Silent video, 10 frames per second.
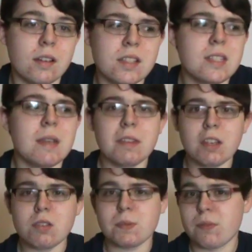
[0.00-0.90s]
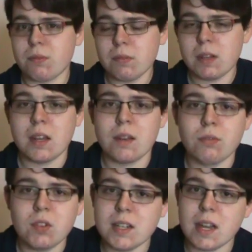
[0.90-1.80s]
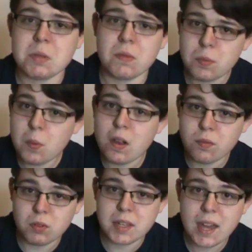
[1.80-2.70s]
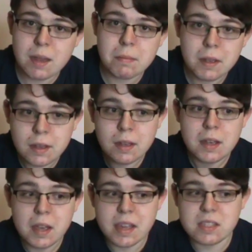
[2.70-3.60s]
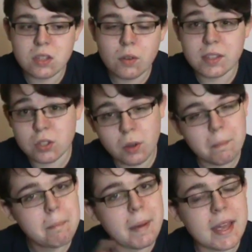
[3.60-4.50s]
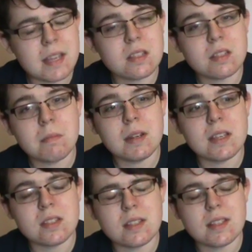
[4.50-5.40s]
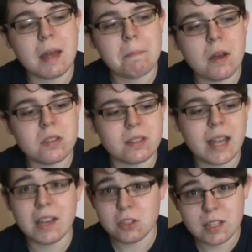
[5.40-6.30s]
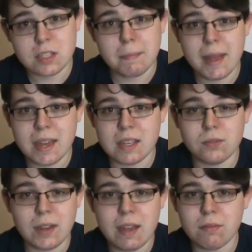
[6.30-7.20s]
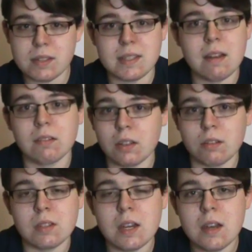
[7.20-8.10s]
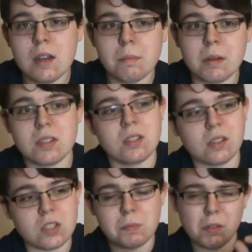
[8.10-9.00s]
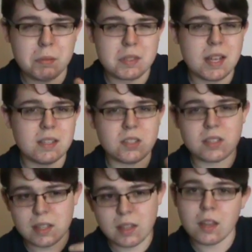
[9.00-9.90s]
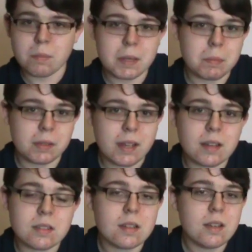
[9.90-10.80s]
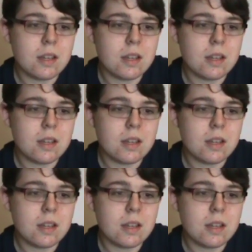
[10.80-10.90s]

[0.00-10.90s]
Same thing goes for free games. If you buy a free game, it's not that you're not paying somebody, it's that person actually gets paid for every download, but it's like a small percentage that other people get.